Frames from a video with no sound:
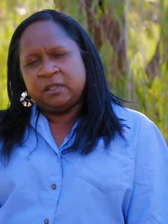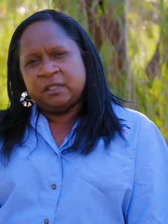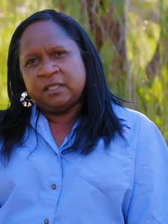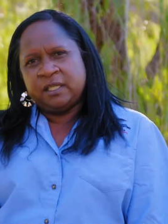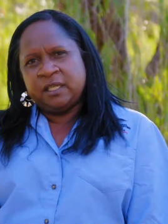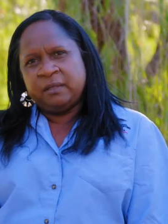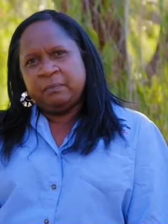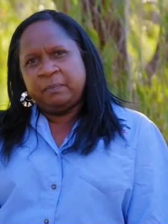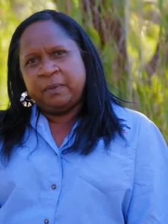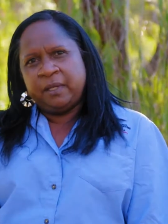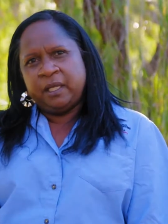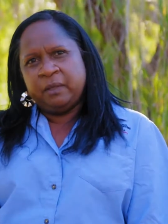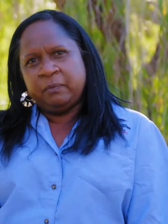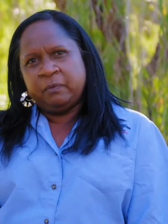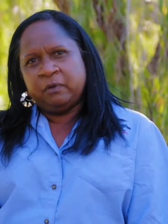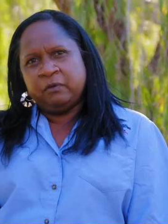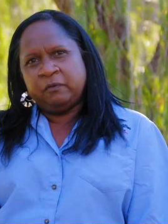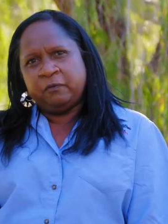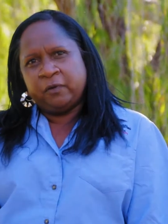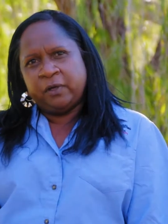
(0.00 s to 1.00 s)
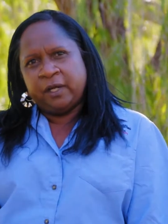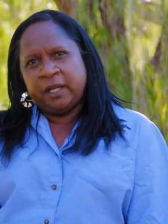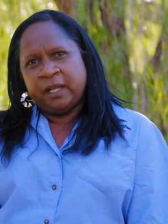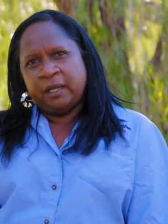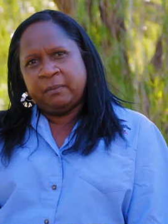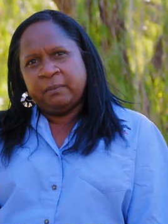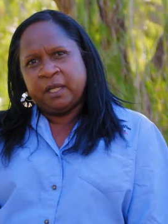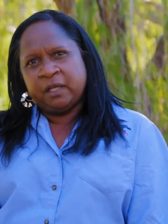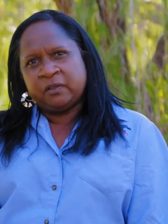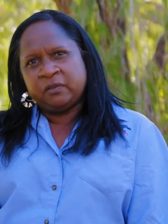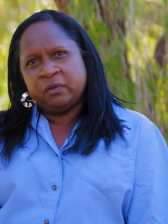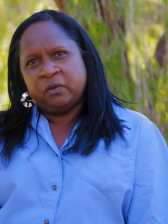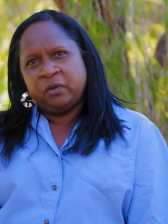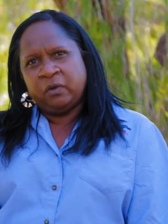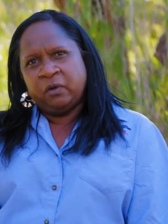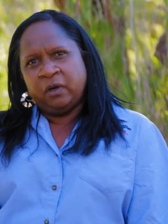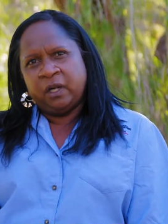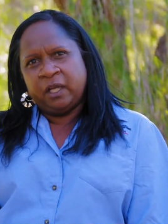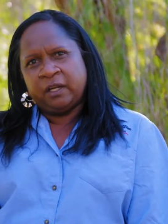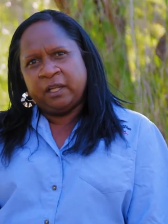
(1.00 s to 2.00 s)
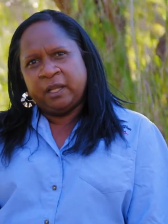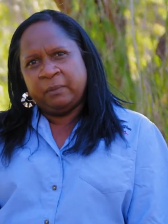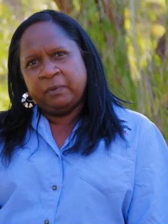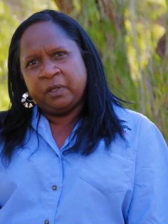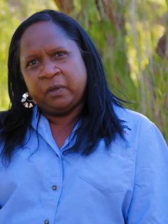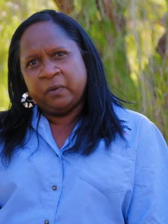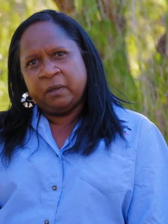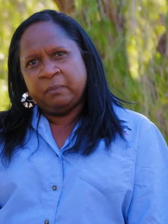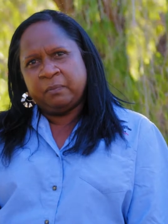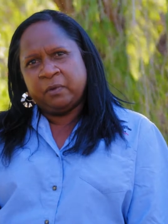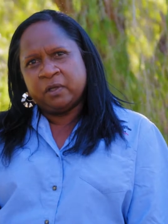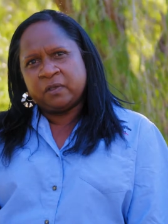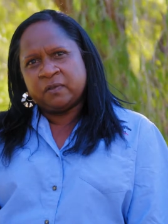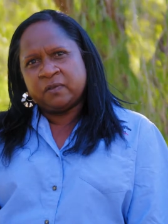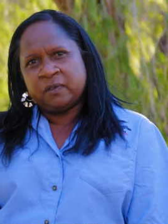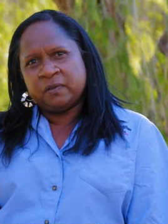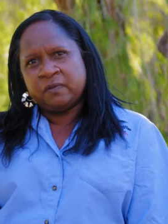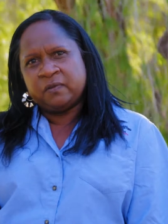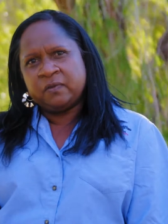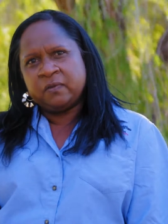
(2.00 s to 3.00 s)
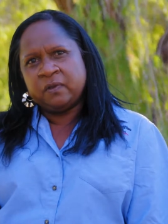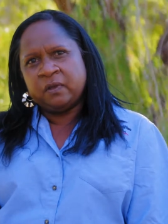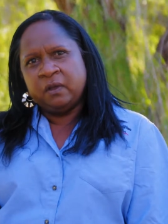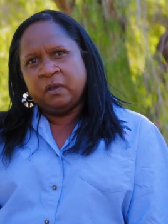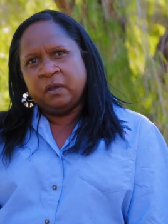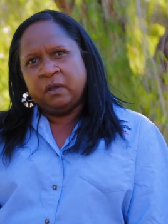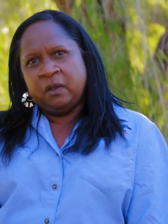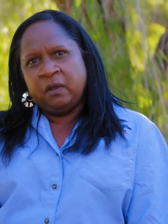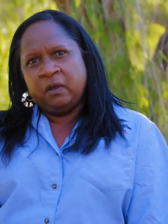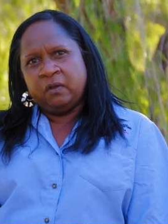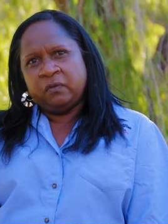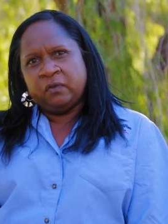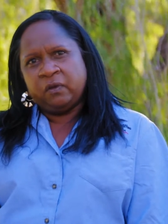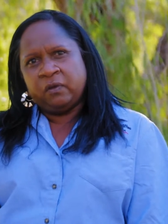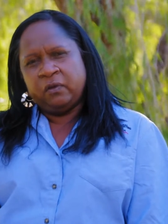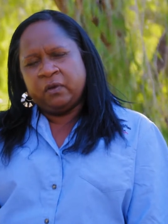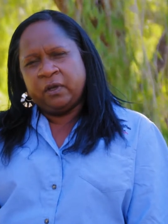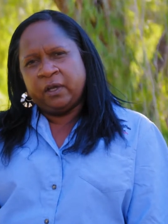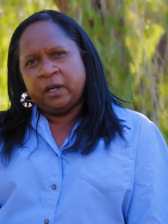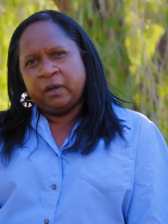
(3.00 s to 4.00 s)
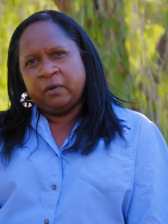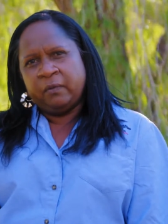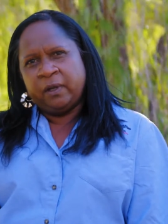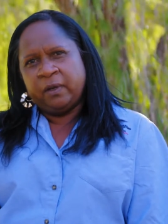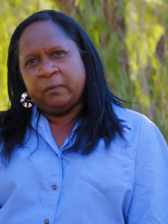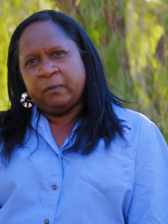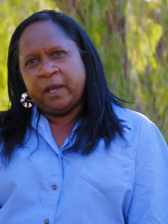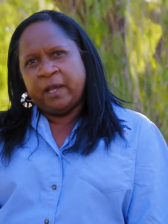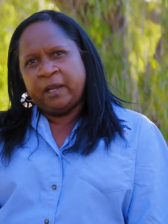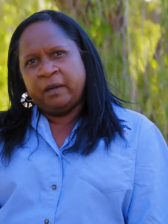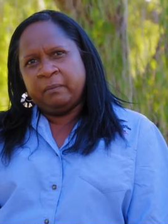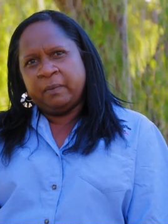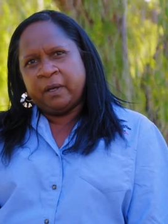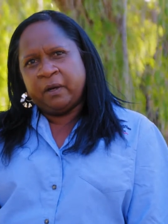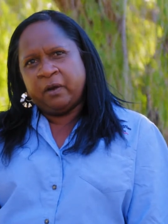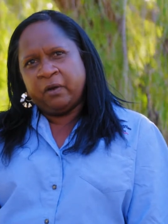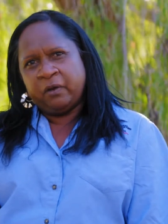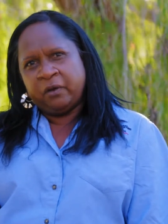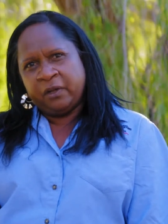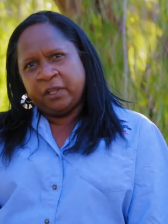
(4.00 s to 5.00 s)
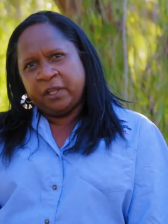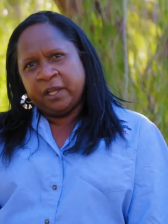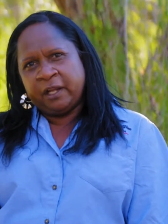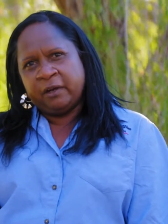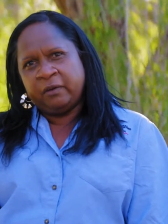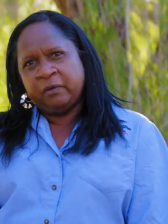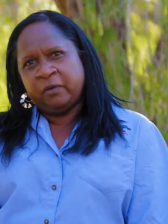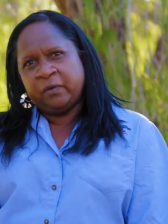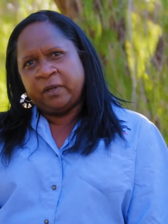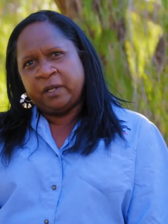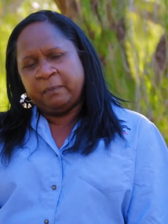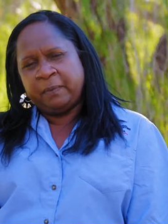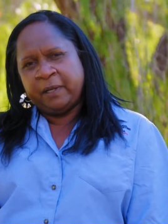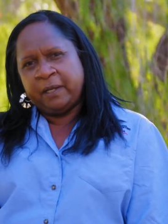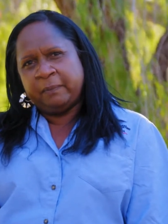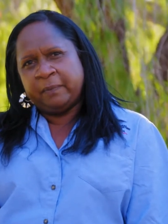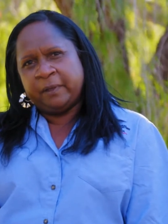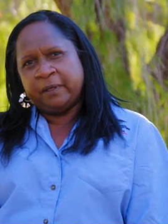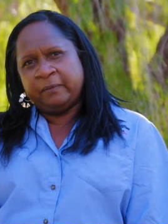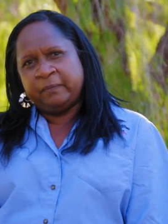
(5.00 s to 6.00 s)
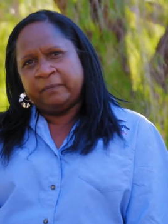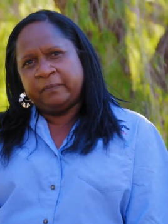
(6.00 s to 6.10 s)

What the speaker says: see people for name next to you all that empty one boxes. So you gotta write them about on the green paper.